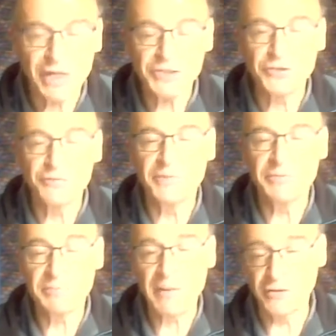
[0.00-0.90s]
should be
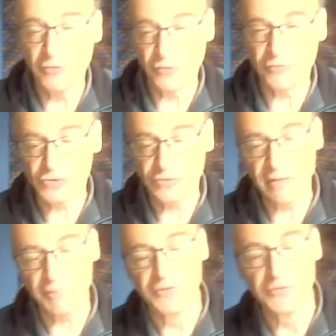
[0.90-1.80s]
respected, not of course their
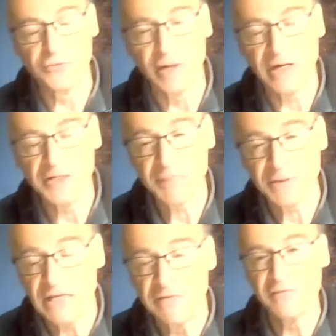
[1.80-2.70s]
political rights, but
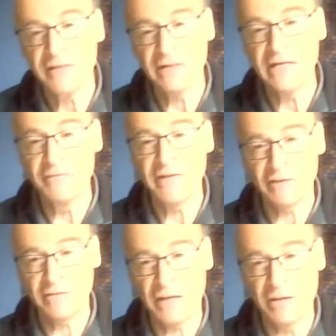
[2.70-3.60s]
even that
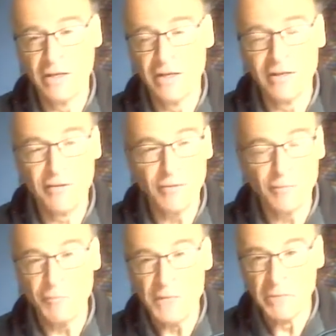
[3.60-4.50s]

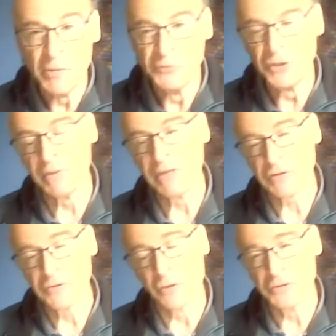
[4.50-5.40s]
minimum degree of
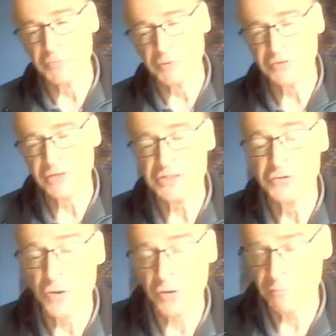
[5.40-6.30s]
acknowledgement is
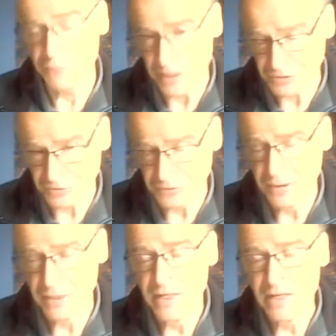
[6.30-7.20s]
not present
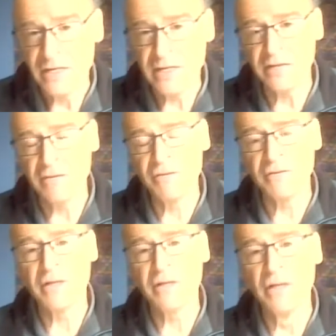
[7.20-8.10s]
in
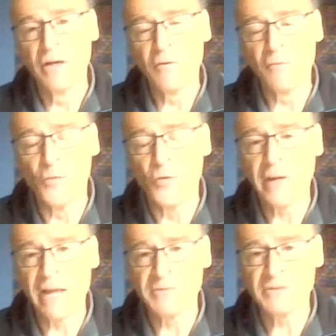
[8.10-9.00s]
the War
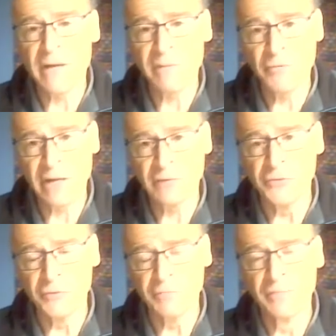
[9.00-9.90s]
Aims
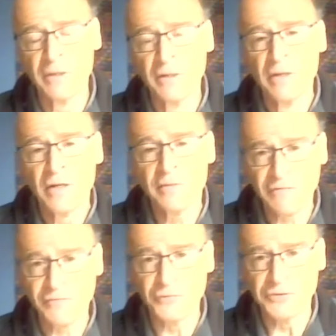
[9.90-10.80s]
Memorandum
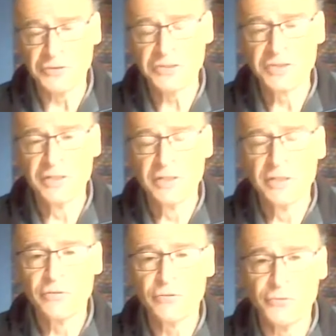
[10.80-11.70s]
reference
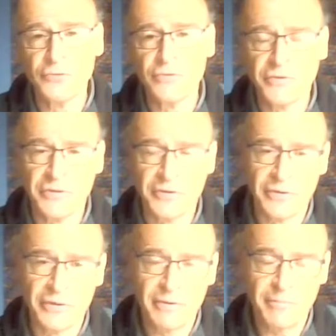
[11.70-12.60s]
to the
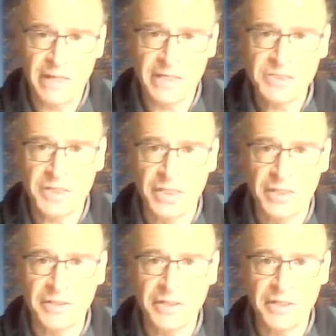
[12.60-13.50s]

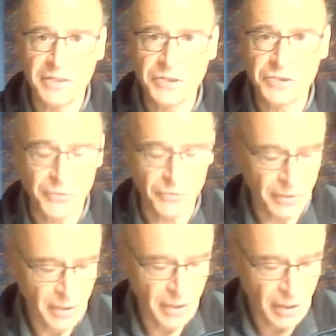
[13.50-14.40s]
Palestine issue.
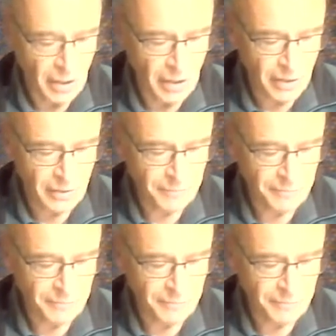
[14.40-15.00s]
And